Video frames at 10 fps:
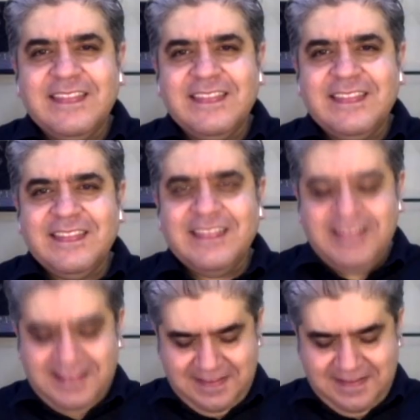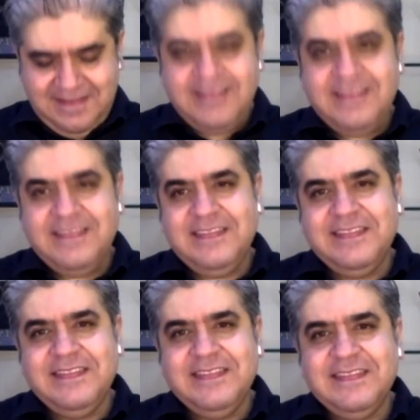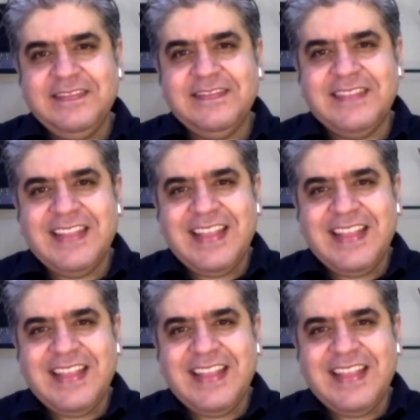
The person shown says nothing.